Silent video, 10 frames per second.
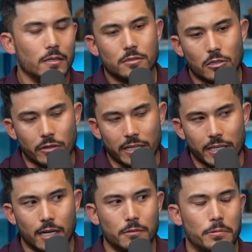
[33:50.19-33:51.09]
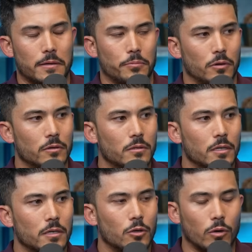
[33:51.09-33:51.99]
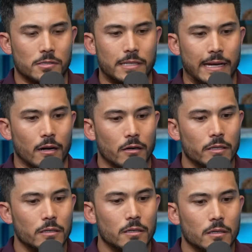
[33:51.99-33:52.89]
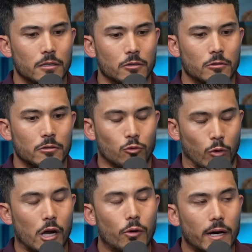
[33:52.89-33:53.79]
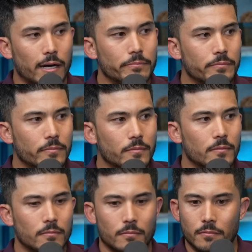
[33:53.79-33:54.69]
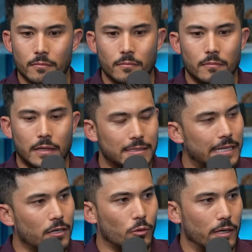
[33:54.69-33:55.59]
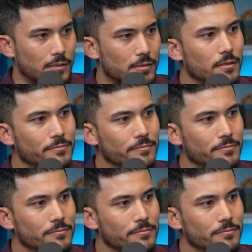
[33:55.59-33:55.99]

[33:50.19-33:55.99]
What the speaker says: So the young people who are scared, grow up and take a risk.